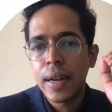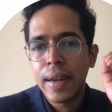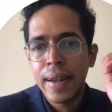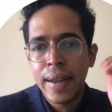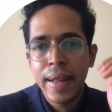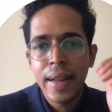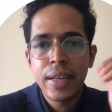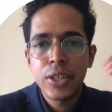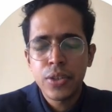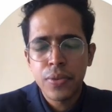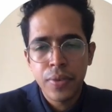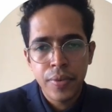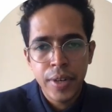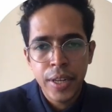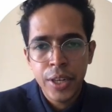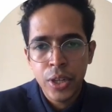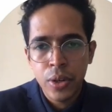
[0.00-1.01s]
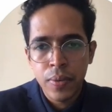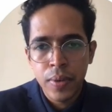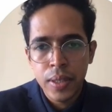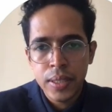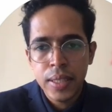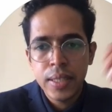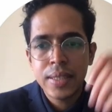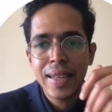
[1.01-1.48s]
10 to 15
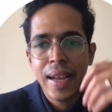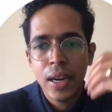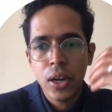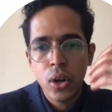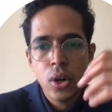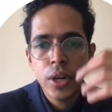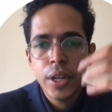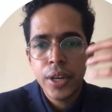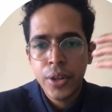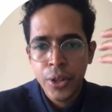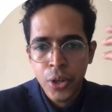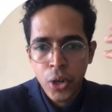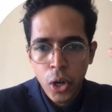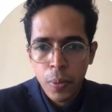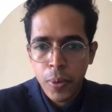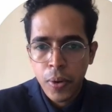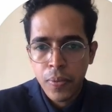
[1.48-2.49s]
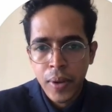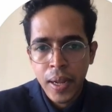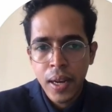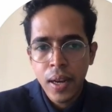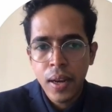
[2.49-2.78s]
universities according to your profile,